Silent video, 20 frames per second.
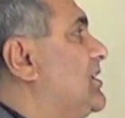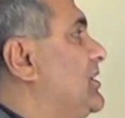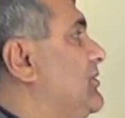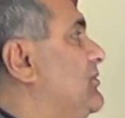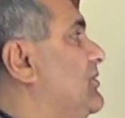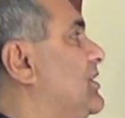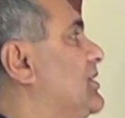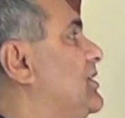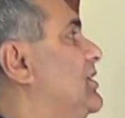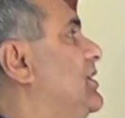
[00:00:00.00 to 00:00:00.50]

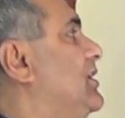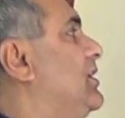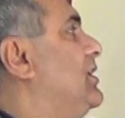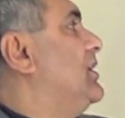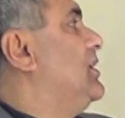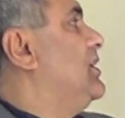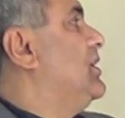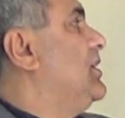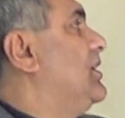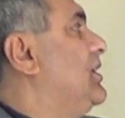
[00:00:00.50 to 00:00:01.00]
river.
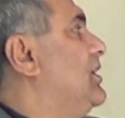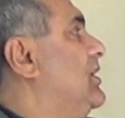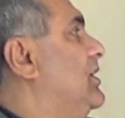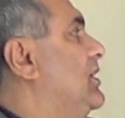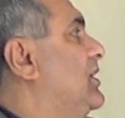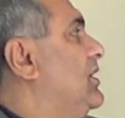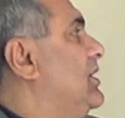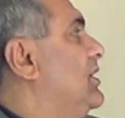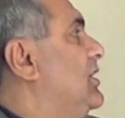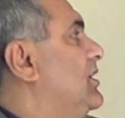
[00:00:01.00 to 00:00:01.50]

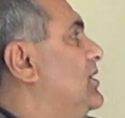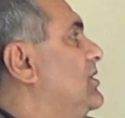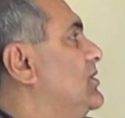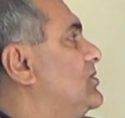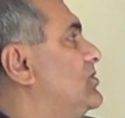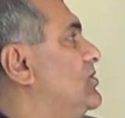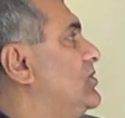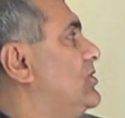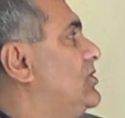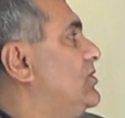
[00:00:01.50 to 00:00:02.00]

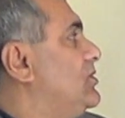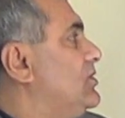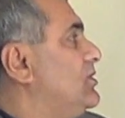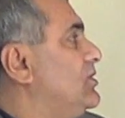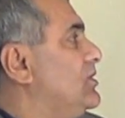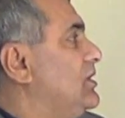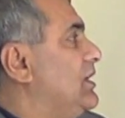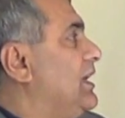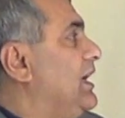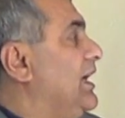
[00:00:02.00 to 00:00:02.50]
So,
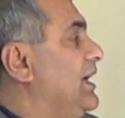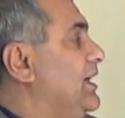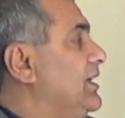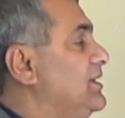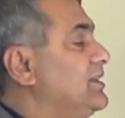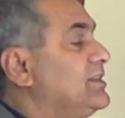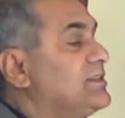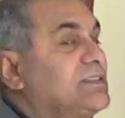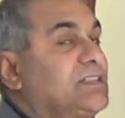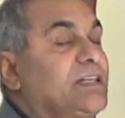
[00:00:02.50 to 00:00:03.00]

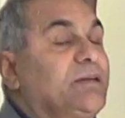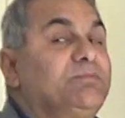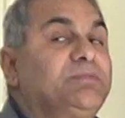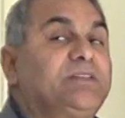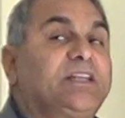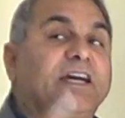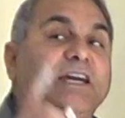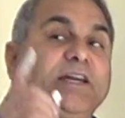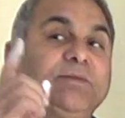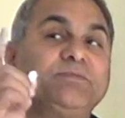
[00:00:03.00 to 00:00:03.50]
and
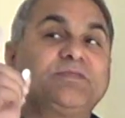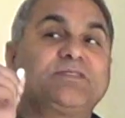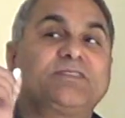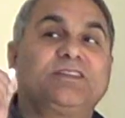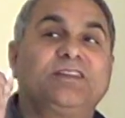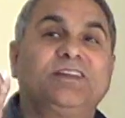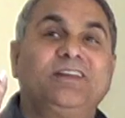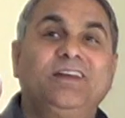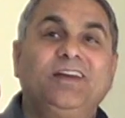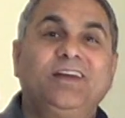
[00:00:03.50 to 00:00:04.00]

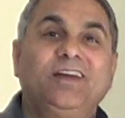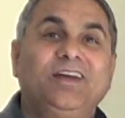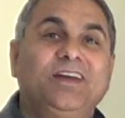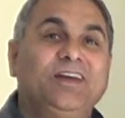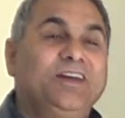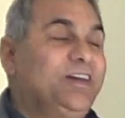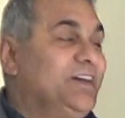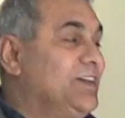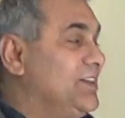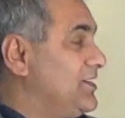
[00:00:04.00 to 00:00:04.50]
sometimes
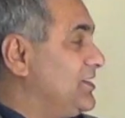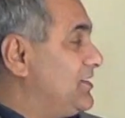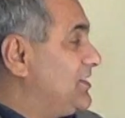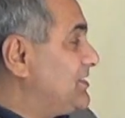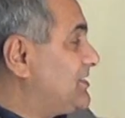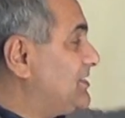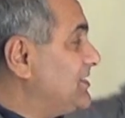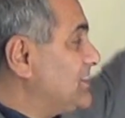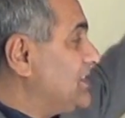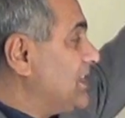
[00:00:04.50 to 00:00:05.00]

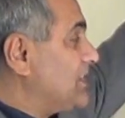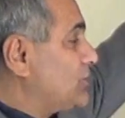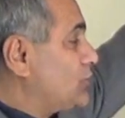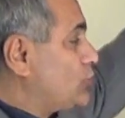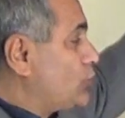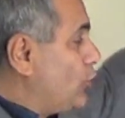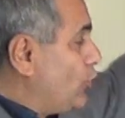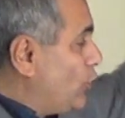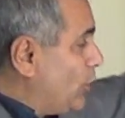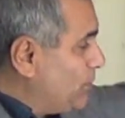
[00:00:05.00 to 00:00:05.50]
this is the
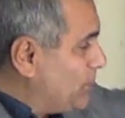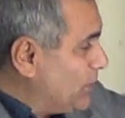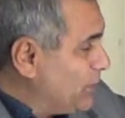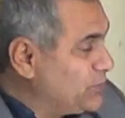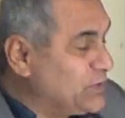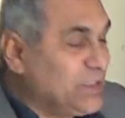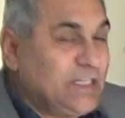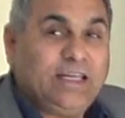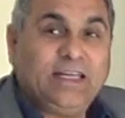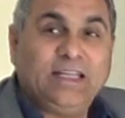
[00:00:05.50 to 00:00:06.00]
slope
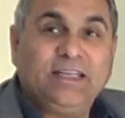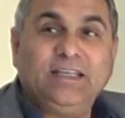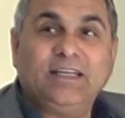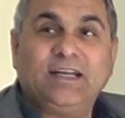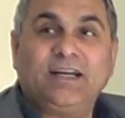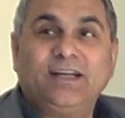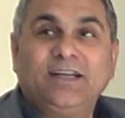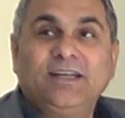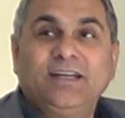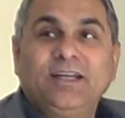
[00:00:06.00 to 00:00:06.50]
of the
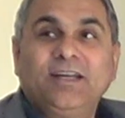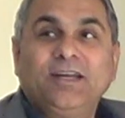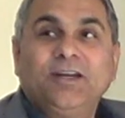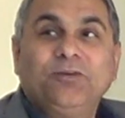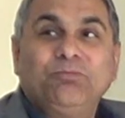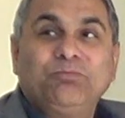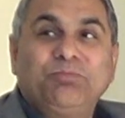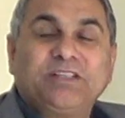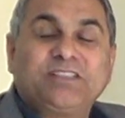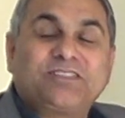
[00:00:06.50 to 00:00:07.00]
area,
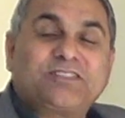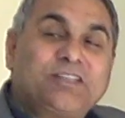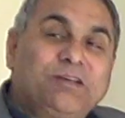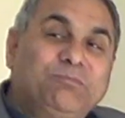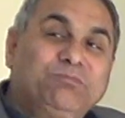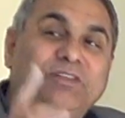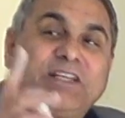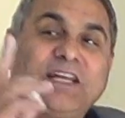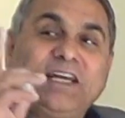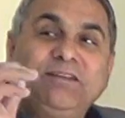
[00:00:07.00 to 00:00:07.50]
but
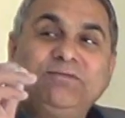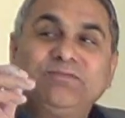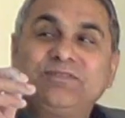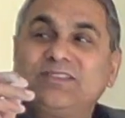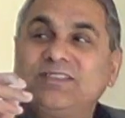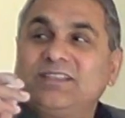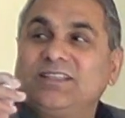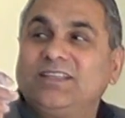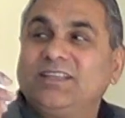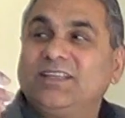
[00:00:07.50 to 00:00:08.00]

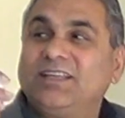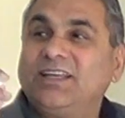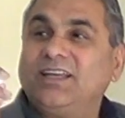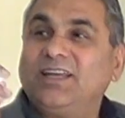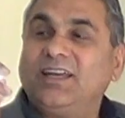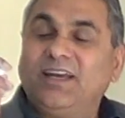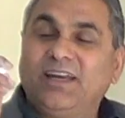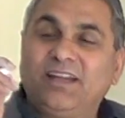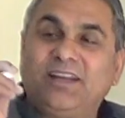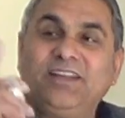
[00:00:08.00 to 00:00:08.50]
sometimes
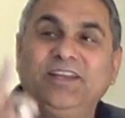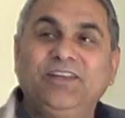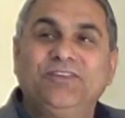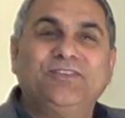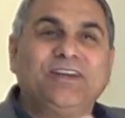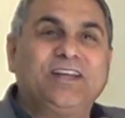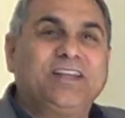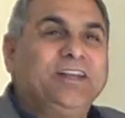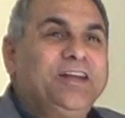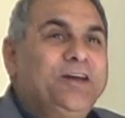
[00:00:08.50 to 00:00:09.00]
a
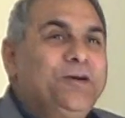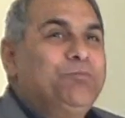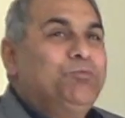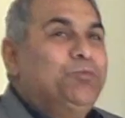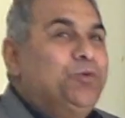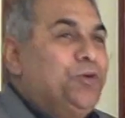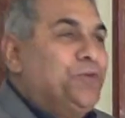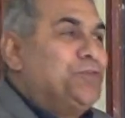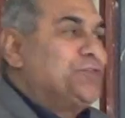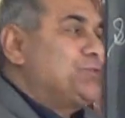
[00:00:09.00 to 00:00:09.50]
river
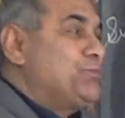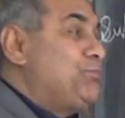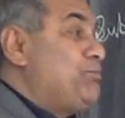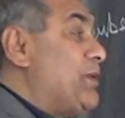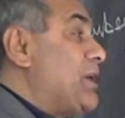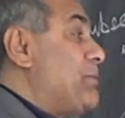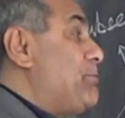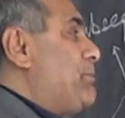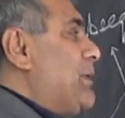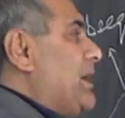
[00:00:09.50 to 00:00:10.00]
moves
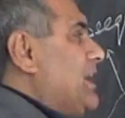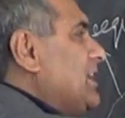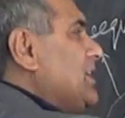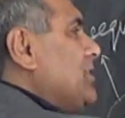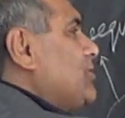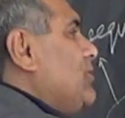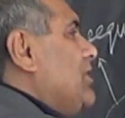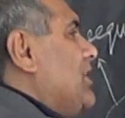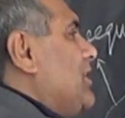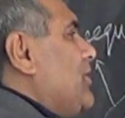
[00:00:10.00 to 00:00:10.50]

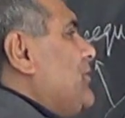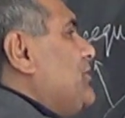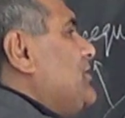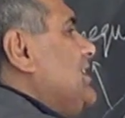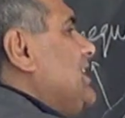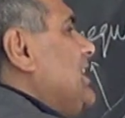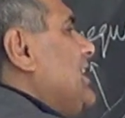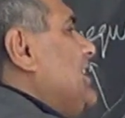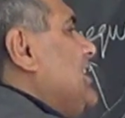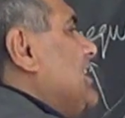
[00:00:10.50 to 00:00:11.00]
perpendicular of
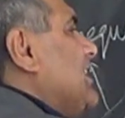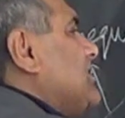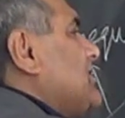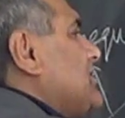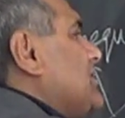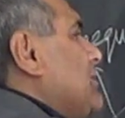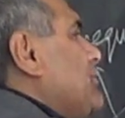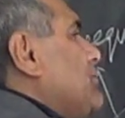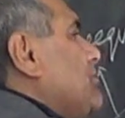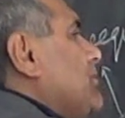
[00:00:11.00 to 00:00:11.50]
the area.
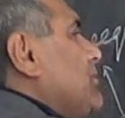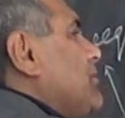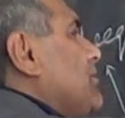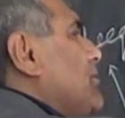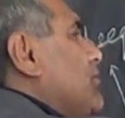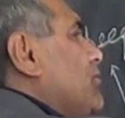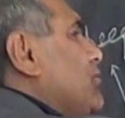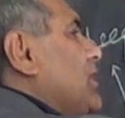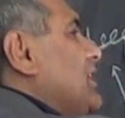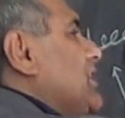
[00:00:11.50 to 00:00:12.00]

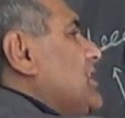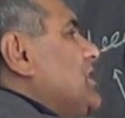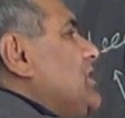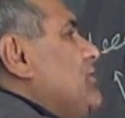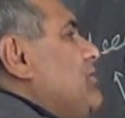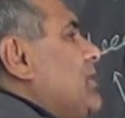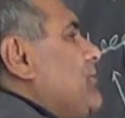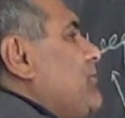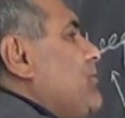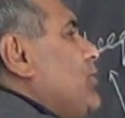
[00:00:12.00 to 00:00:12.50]
One
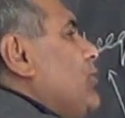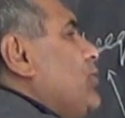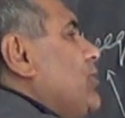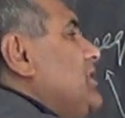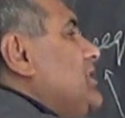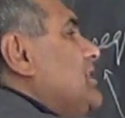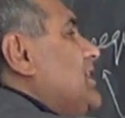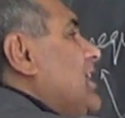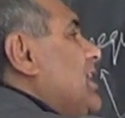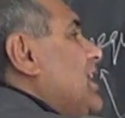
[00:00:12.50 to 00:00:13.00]
river flow
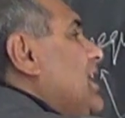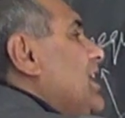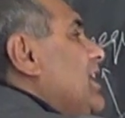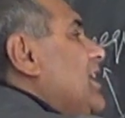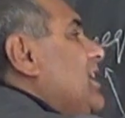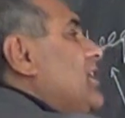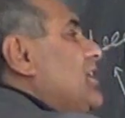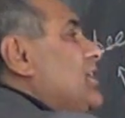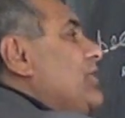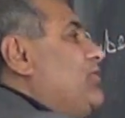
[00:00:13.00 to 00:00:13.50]
in the
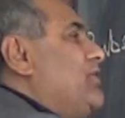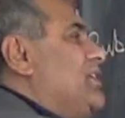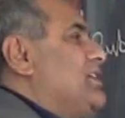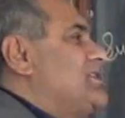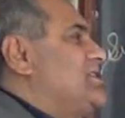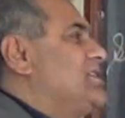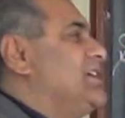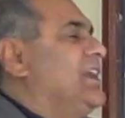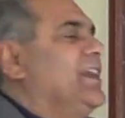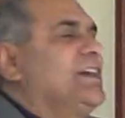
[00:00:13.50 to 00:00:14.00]

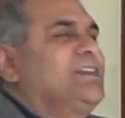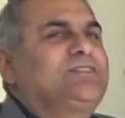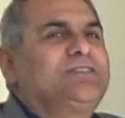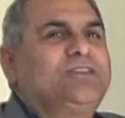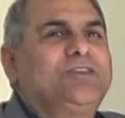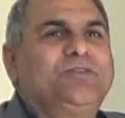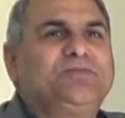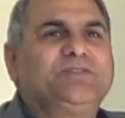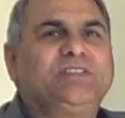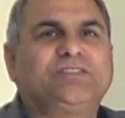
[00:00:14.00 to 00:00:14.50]
reverse
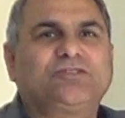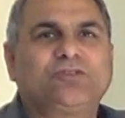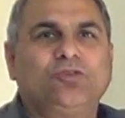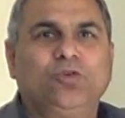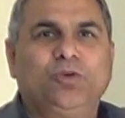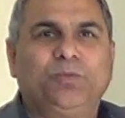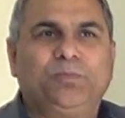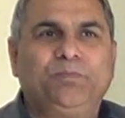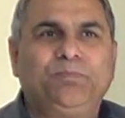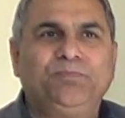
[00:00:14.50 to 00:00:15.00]
direction of the
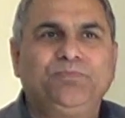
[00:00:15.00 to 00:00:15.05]
slope.